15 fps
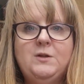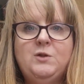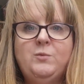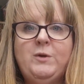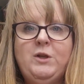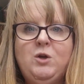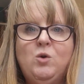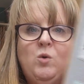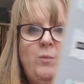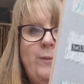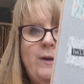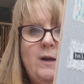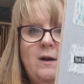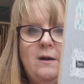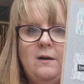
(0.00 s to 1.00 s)
So when you
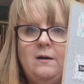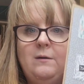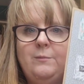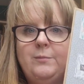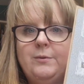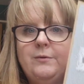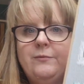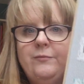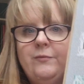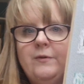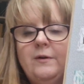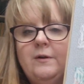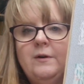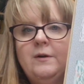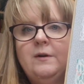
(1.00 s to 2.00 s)
open it up,
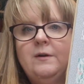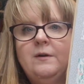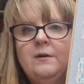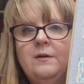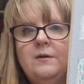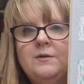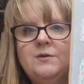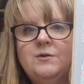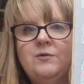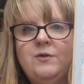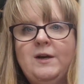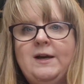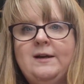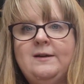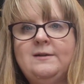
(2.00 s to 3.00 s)
so
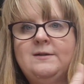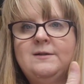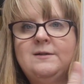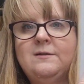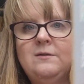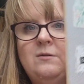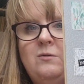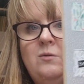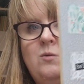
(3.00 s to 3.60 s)
that is